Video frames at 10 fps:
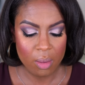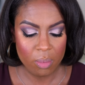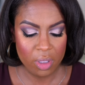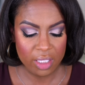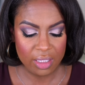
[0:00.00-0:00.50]

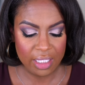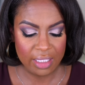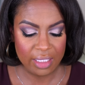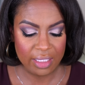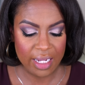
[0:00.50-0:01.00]
but they
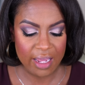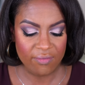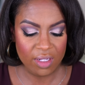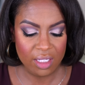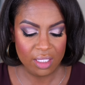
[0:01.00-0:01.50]
didn't have
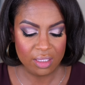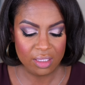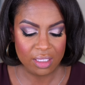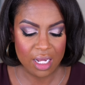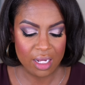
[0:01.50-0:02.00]
any in
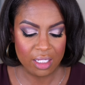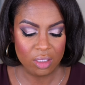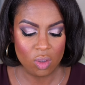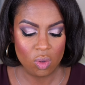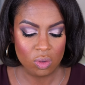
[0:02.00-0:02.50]
stock
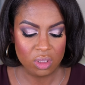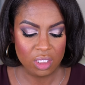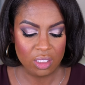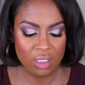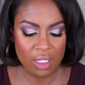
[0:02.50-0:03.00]
in
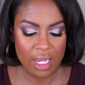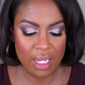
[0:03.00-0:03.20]
Ulta,